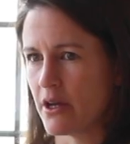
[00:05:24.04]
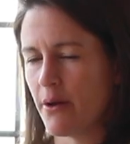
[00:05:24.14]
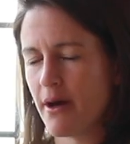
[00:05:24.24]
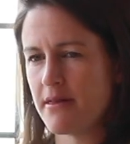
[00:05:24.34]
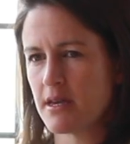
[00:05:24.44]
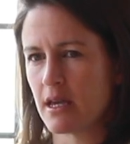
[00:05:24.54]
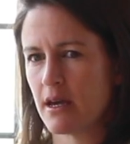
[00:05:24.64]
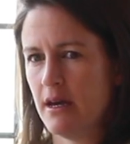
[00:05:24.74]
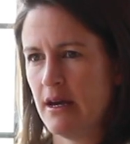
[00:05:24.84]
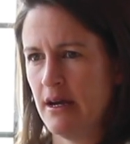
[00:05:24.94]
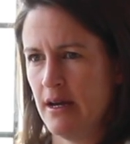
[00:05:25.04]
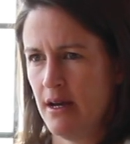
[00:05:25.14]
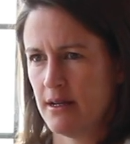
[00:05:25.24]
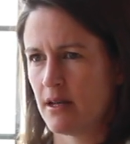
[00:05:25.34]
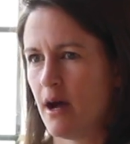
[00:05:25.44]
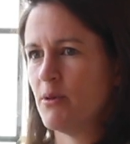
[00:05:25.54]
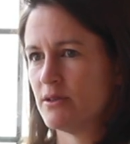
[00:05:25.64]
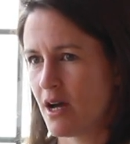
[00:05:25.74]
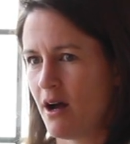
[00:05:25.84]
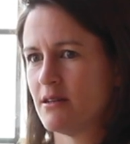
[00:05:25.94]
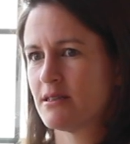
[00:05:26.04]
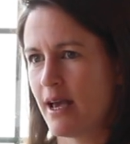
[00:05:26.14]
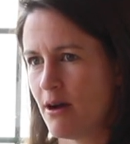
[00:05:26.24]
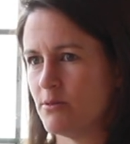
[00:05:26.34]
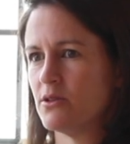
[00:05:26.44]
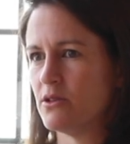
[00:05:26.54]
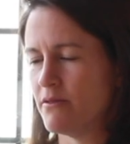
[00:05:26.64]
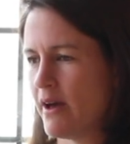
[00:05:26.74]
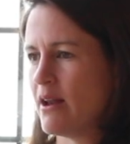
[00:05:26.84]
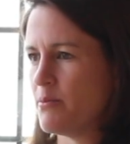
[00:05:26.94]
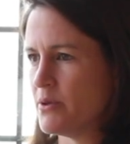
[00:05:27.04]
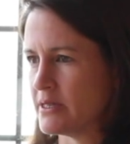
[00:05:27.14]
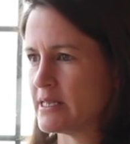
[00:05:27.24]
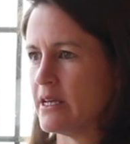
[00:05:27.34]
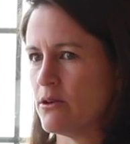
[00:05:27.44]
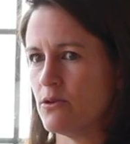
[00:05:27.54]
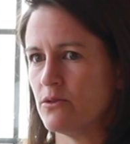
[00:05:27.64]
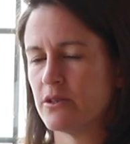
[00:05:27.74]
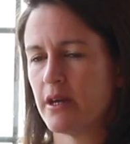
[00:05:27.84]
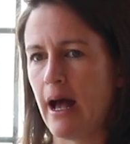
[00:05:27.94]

So I think time on task helps you develop your skills,